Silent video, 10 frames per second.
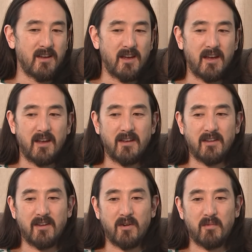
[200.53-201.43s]

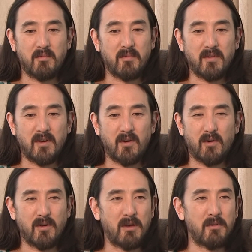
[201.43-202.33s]
and their their
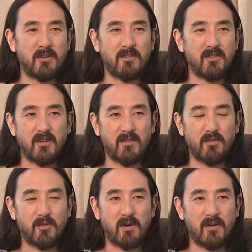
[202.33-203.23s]
whole image
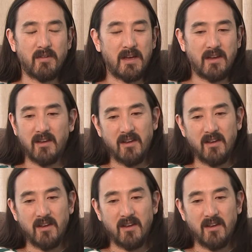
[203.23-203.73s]
of, of like,